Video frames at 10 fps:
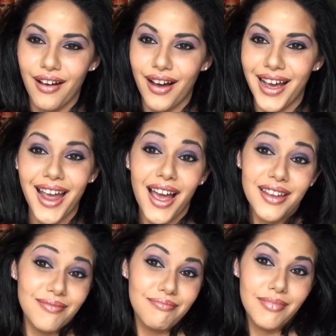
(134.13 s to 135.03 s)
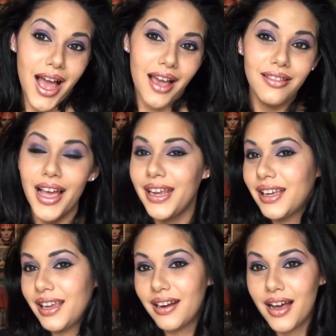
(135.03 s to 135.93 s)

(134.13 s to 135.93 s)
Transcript: I like it.